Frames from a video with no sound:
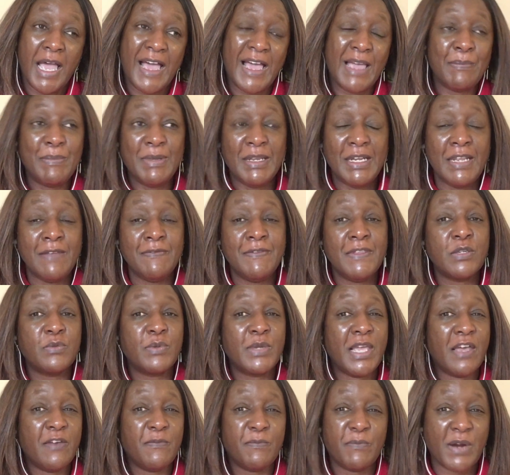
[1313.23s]
I believe that
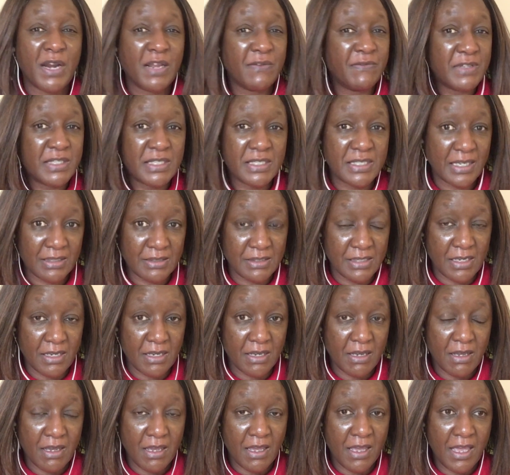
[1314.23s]
we have private sector
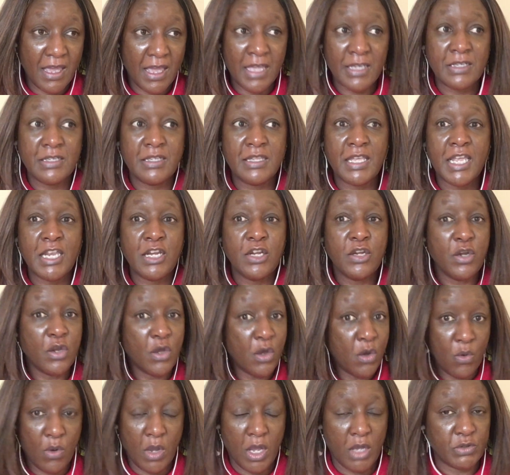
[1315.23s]
and they
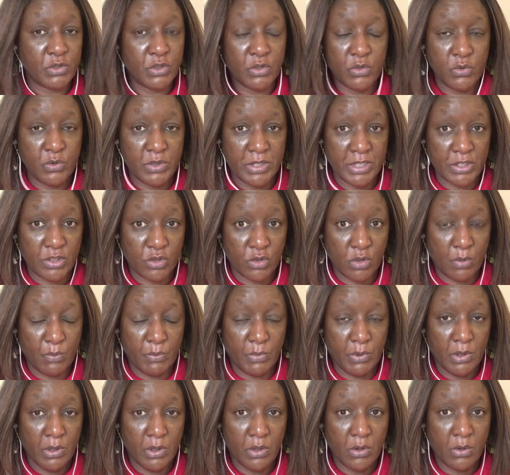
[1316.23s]
know how to do this job,
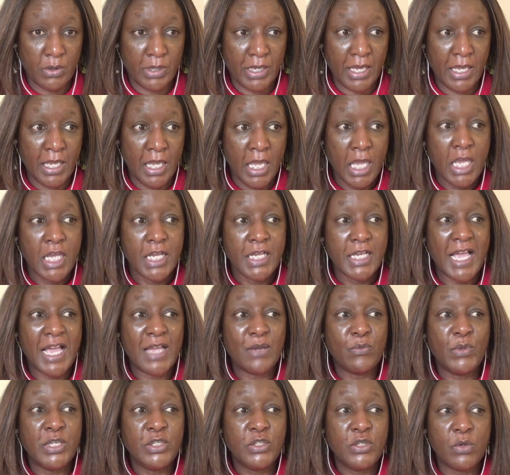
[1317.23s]
okay?
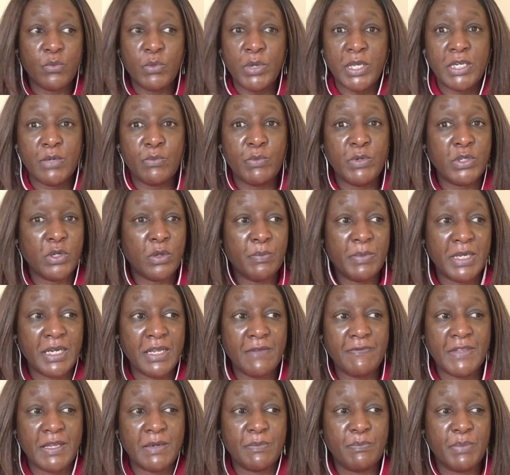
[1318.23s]
And we don't
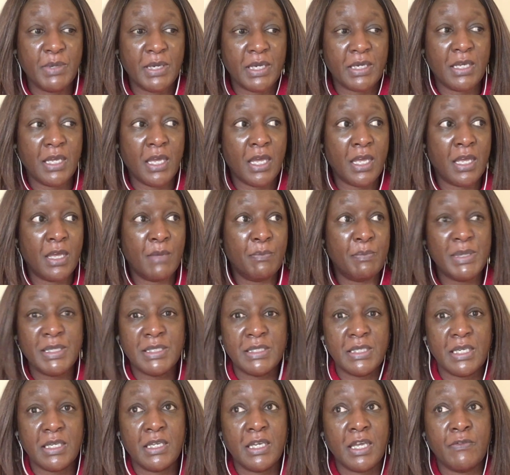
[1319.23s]
believe
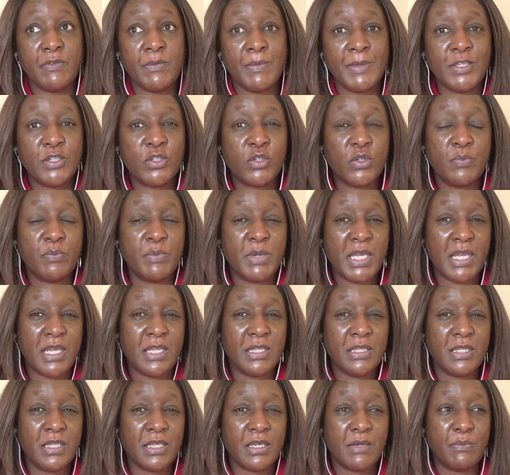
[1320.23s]
that government should be
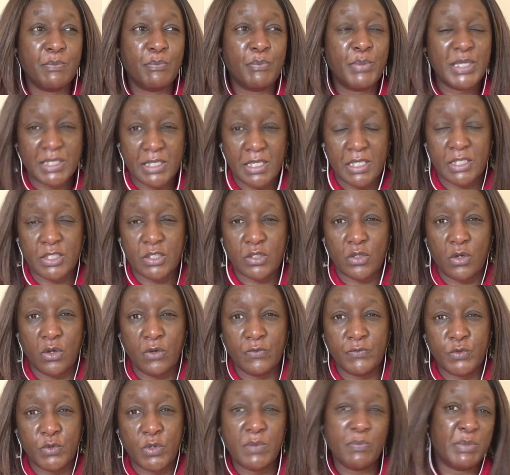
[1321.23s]
in the business
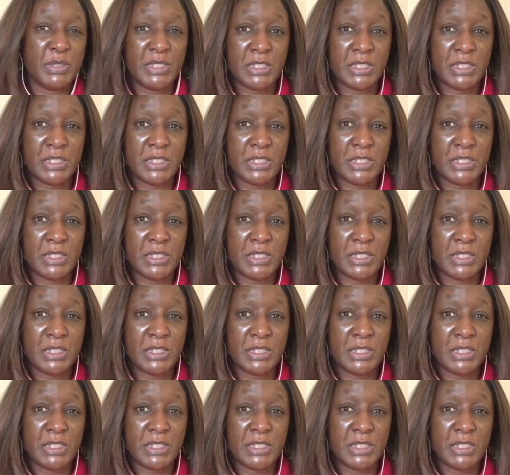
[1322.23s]
of doing